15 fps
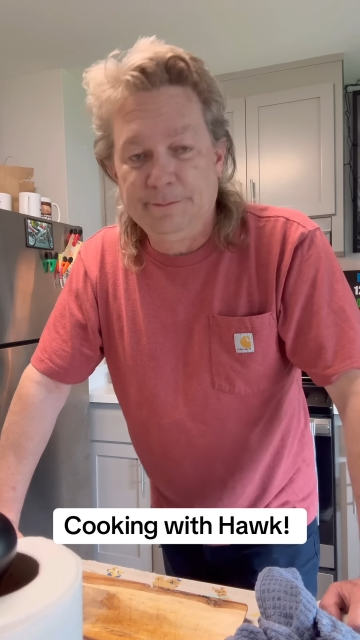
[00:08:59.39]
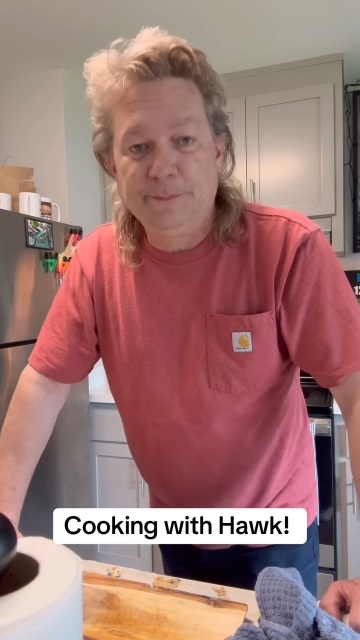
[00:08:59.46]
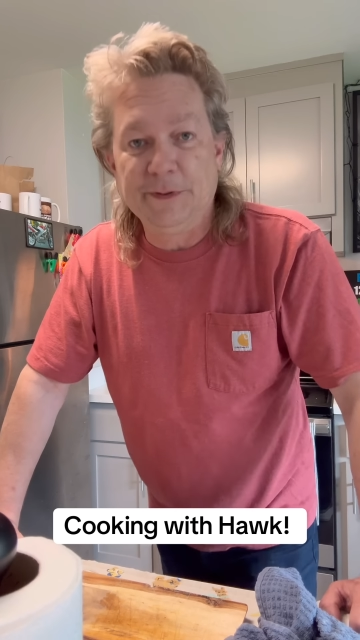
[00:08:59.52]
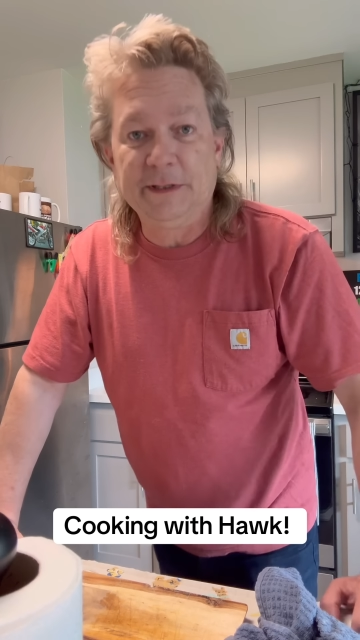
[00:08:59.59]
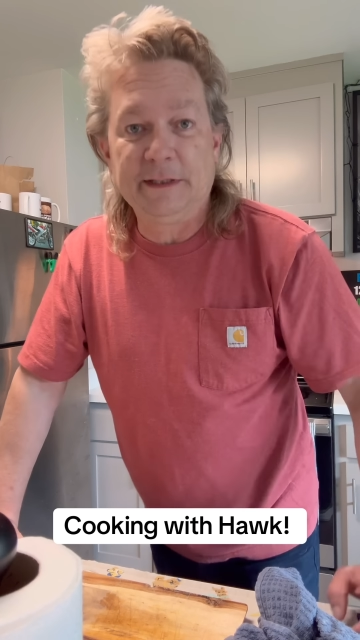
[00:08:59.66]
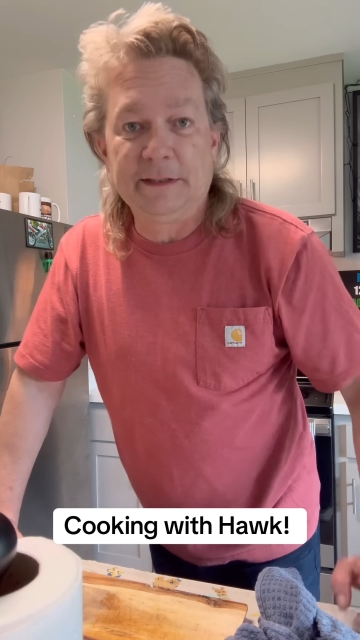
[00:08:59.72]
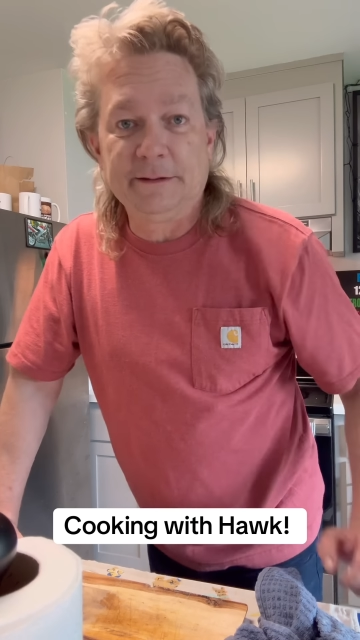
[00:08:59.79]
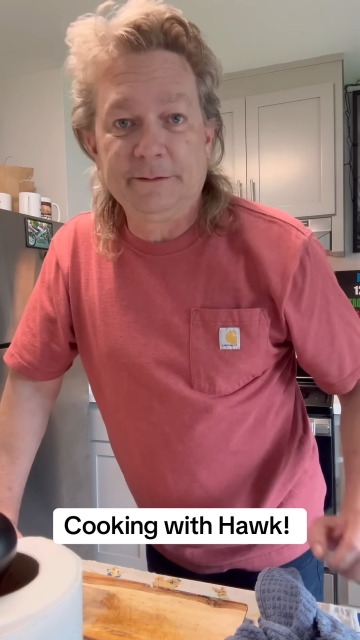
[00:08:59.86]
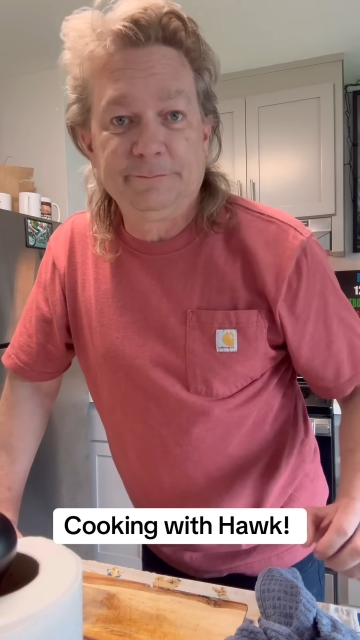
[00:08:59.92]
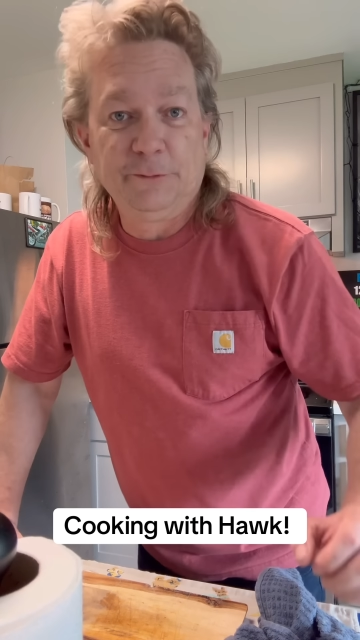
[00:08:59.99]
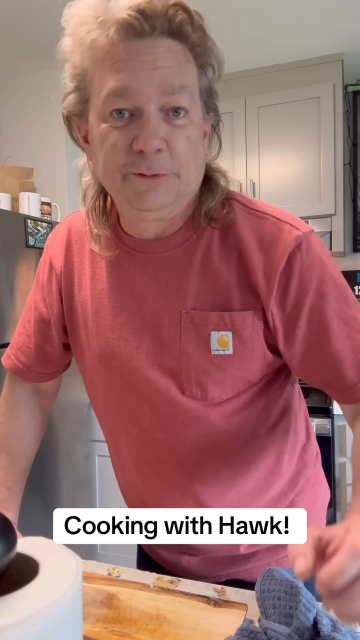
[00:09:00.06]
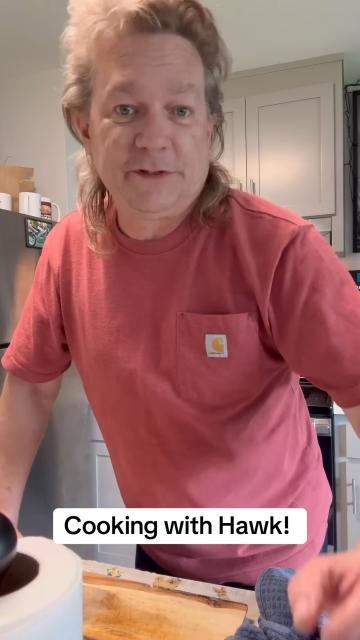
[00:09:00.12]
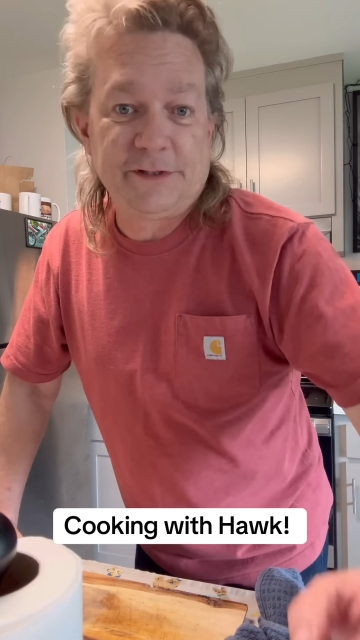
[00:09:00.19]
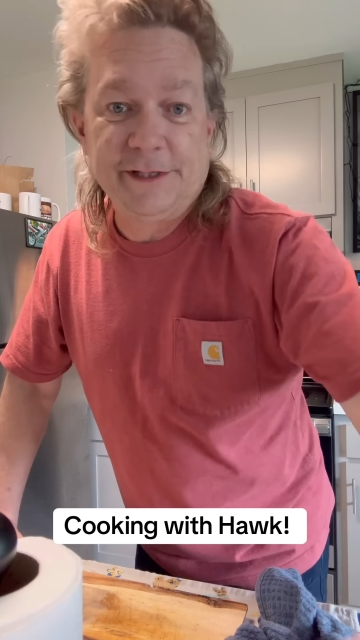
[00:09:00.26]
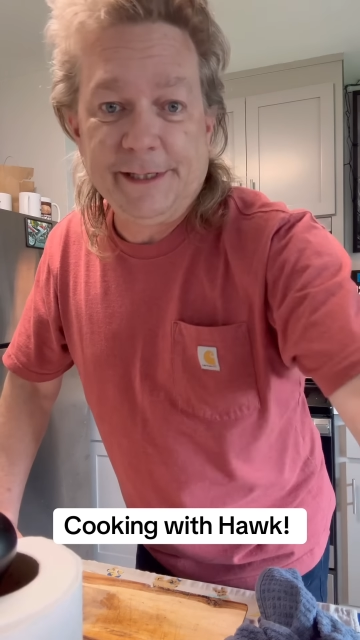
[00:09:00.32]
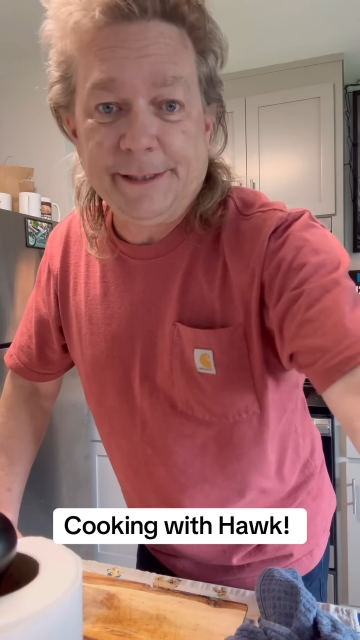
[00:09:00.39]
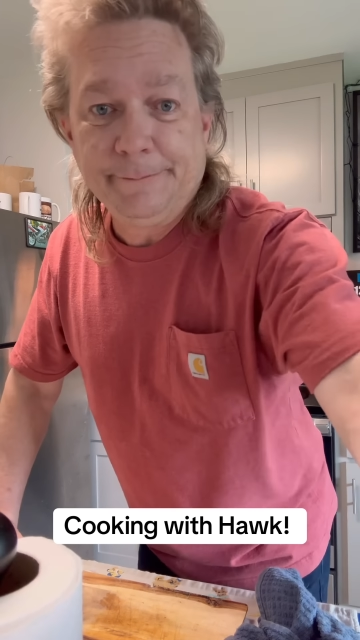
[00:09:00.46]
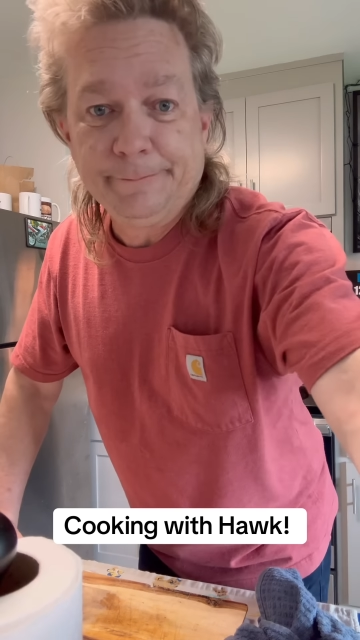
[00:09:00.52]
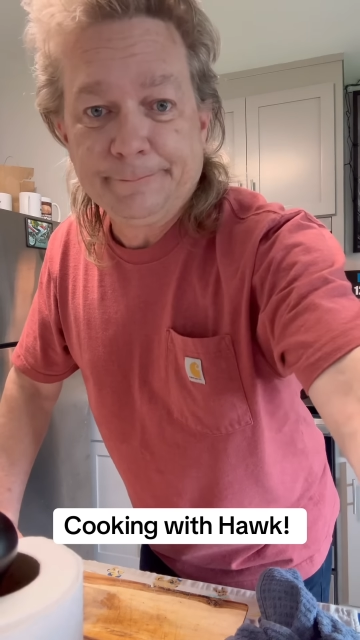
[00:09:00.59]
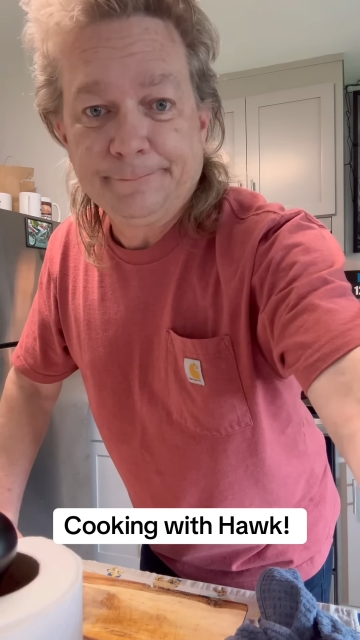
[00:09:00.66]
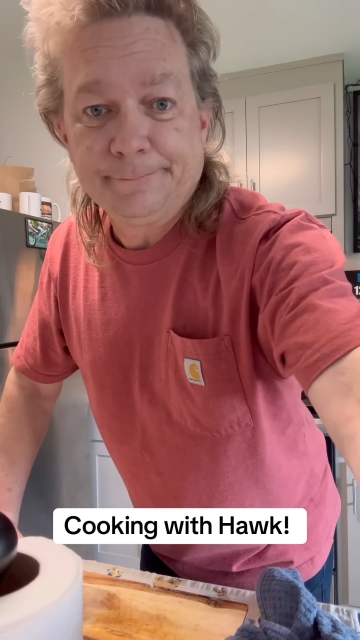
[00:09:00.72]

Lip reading: But we'll see.